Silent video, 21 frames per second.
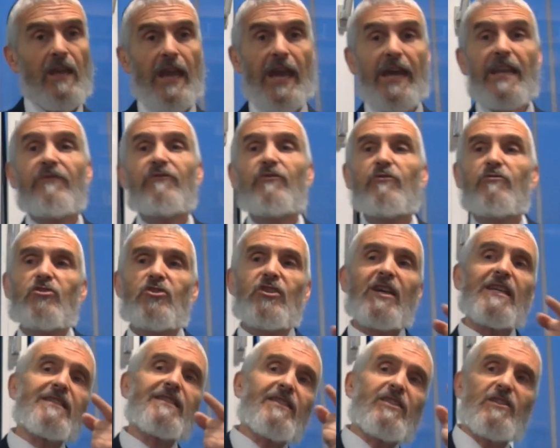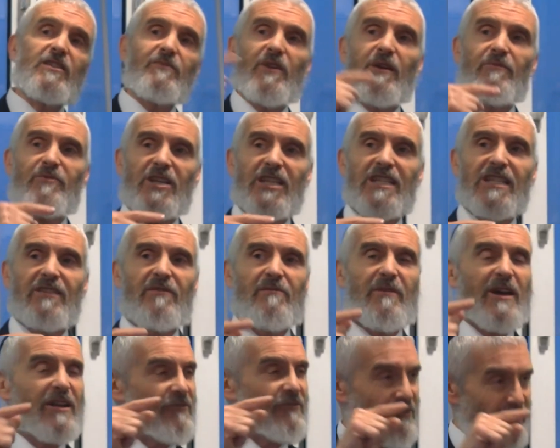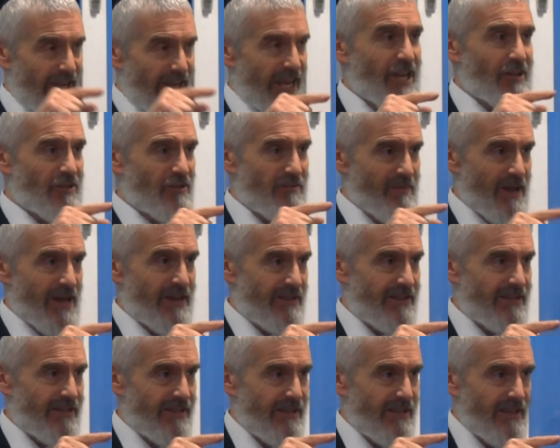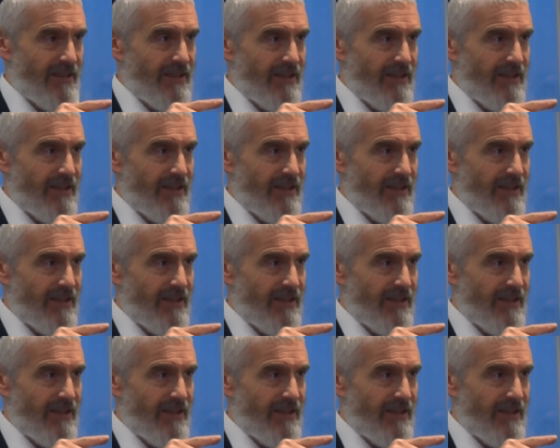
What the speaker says: And if you trusted to be objective about financial matters,